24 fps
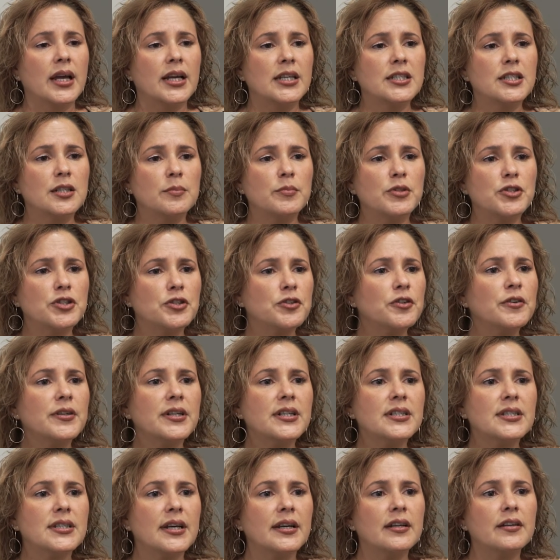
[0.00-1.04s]
is the
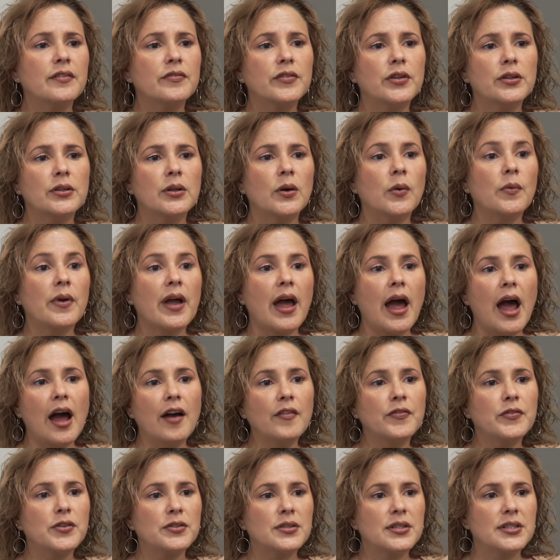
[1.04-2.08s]
maturity date of the loan after